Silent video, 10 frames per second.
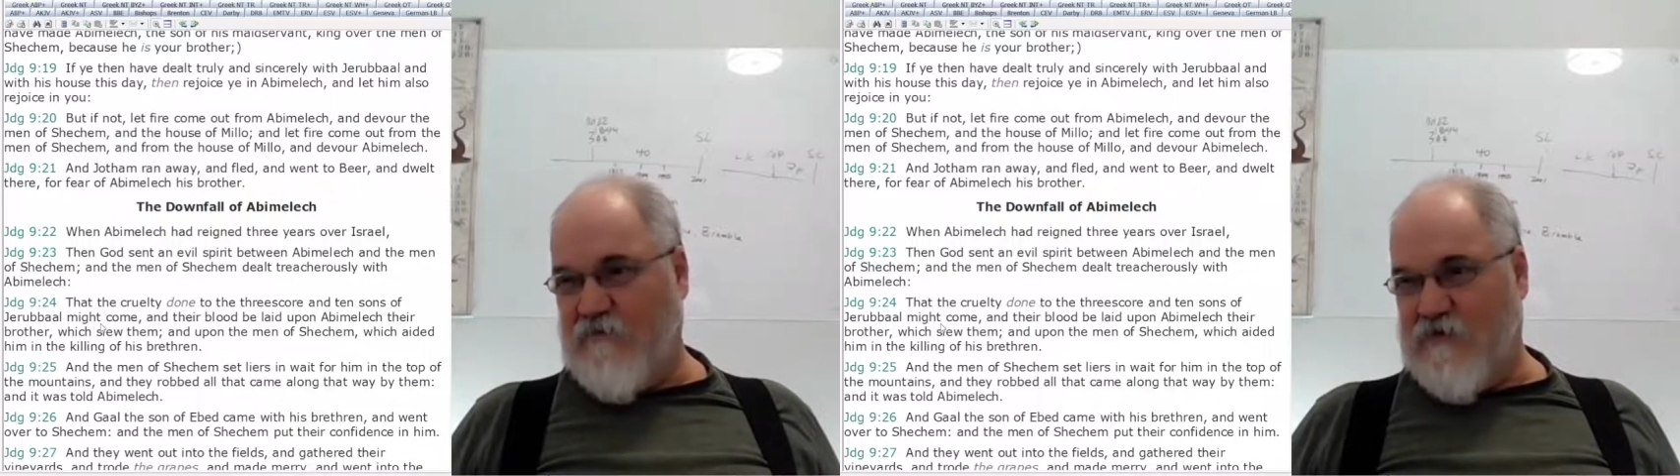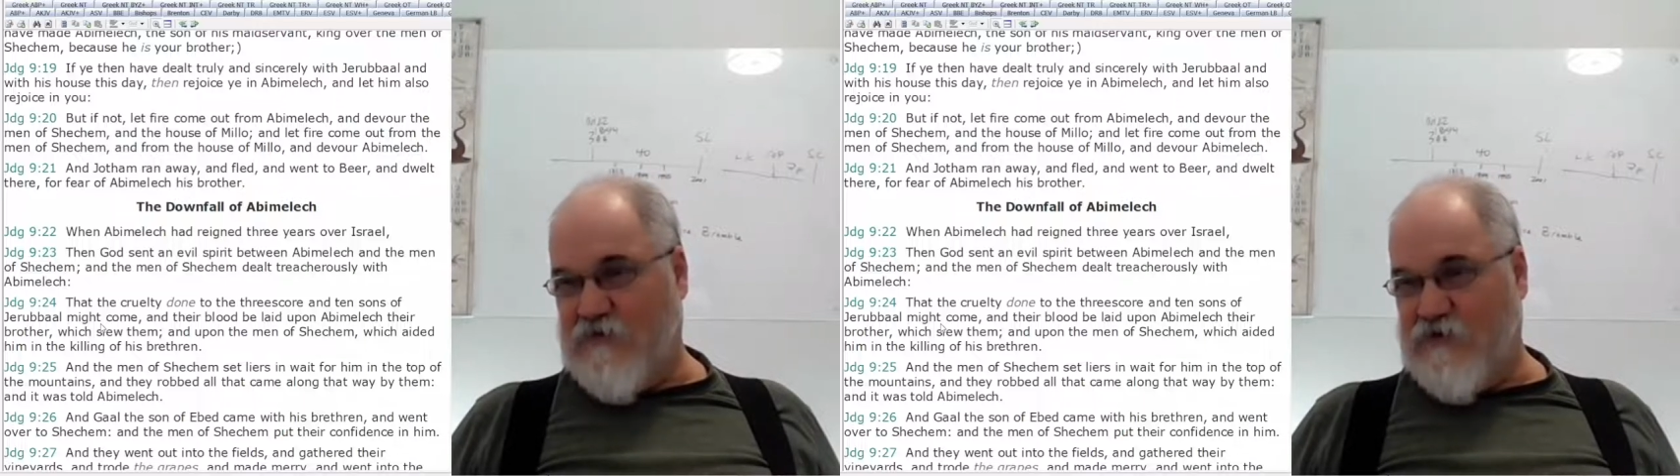
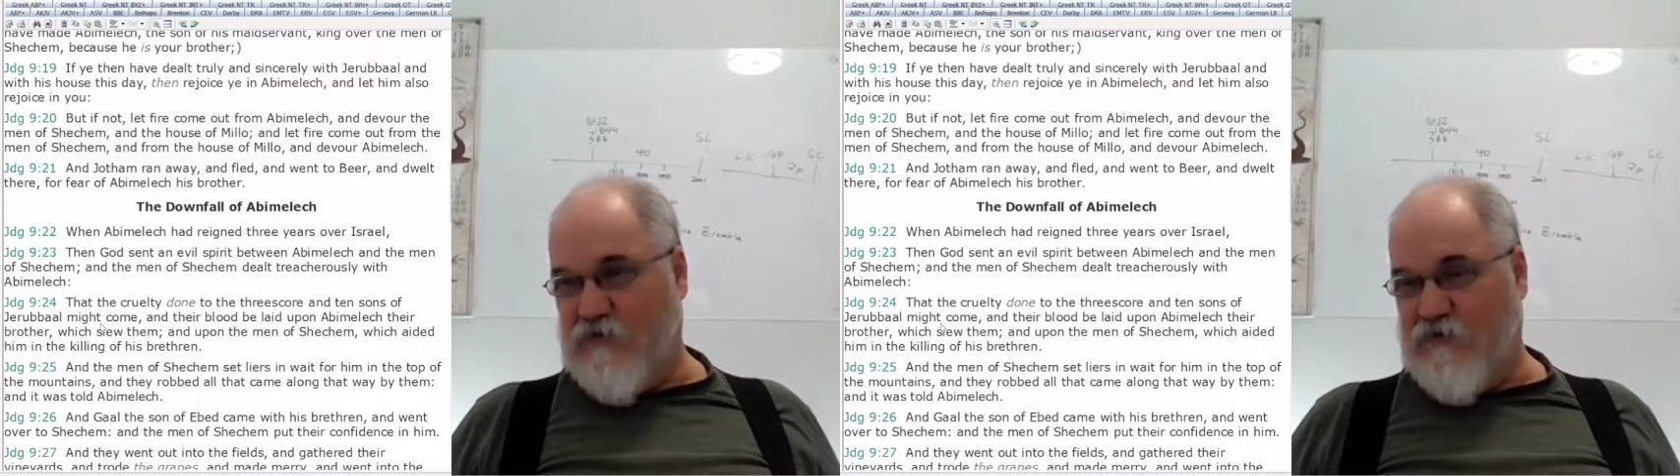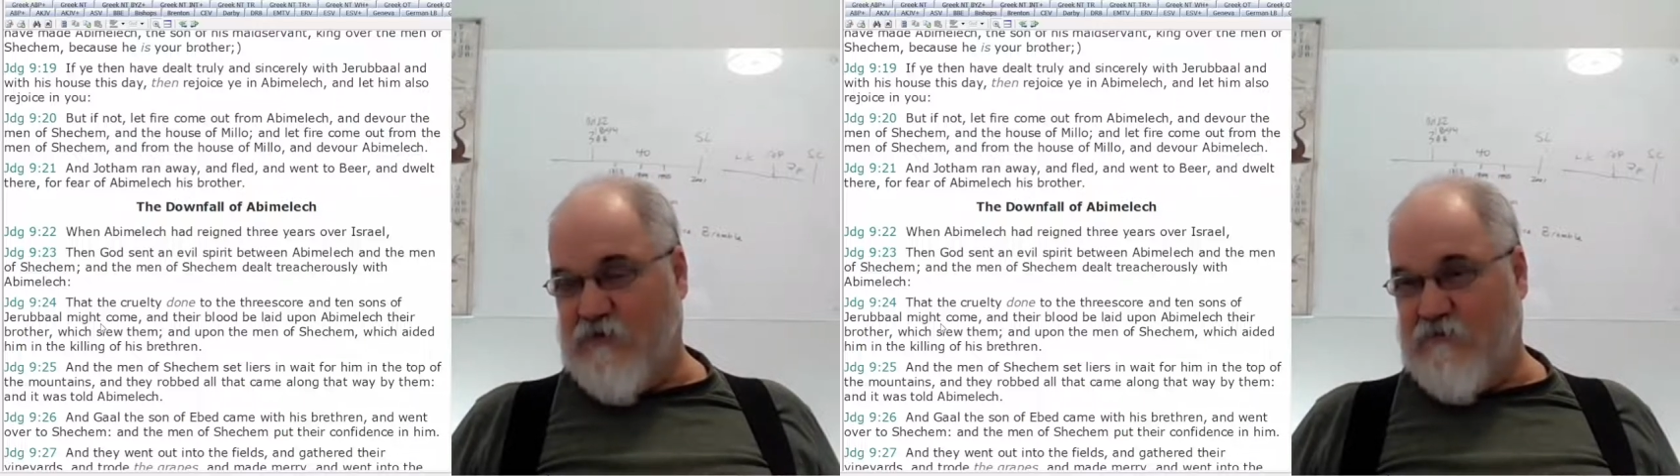like
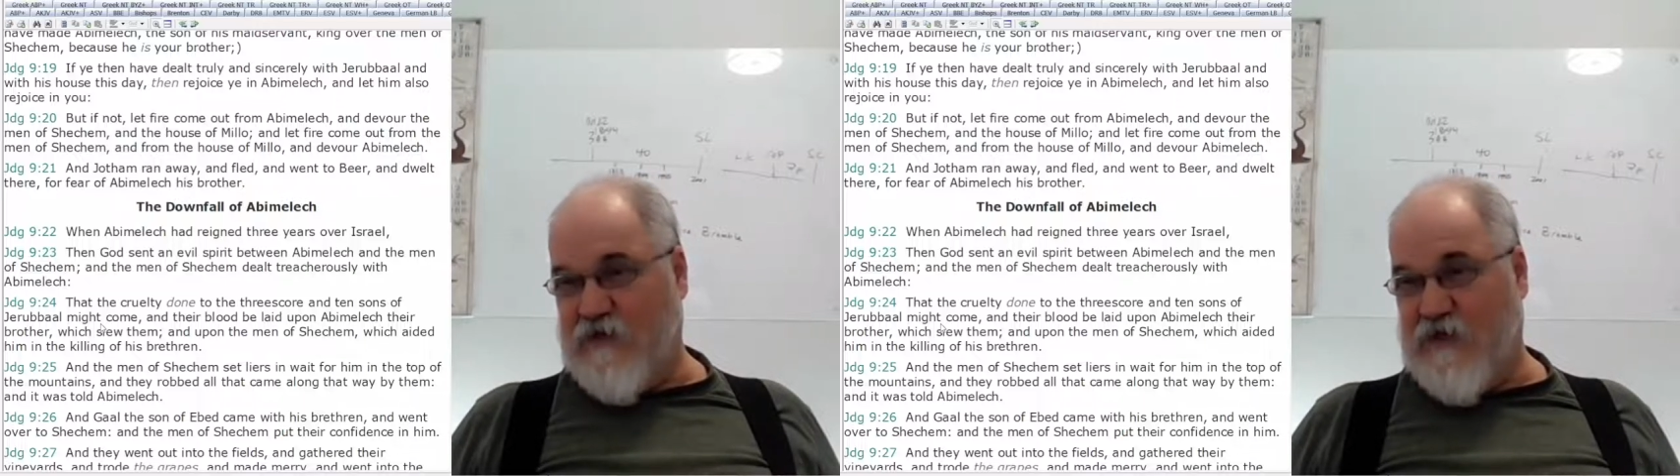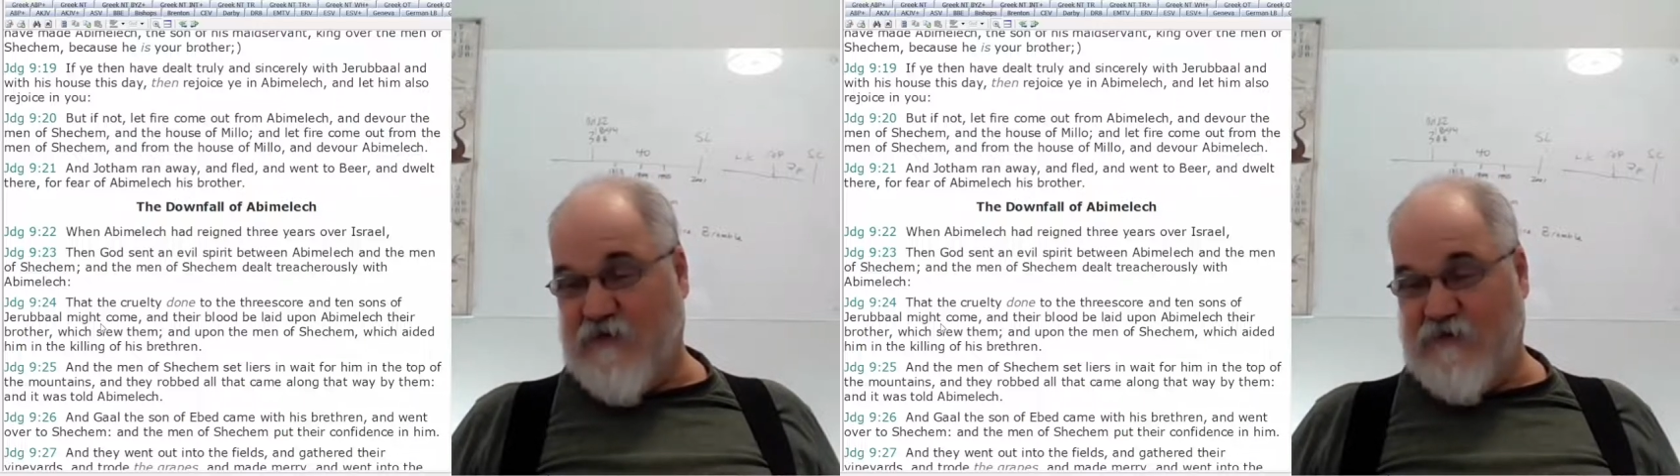Jotham
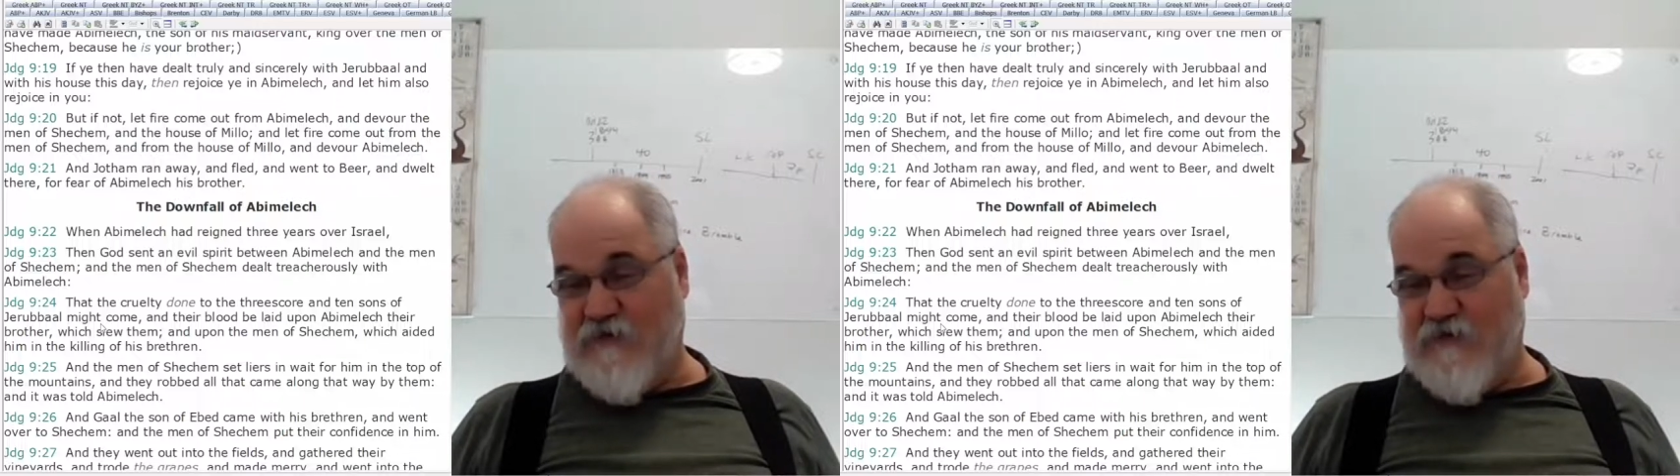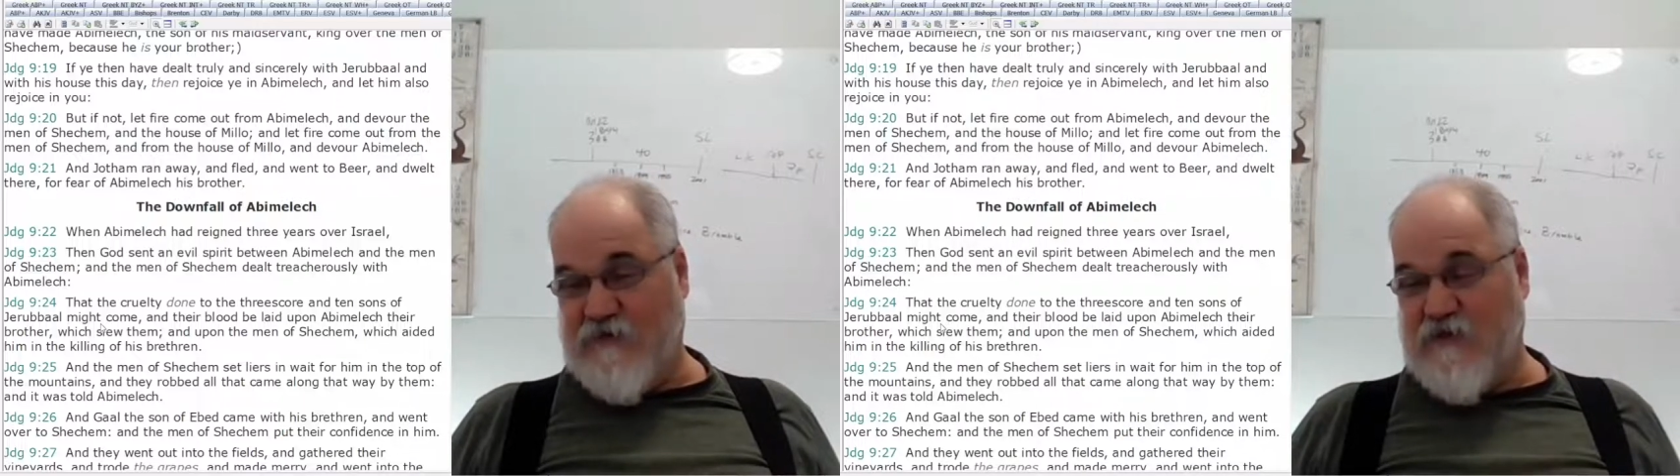gives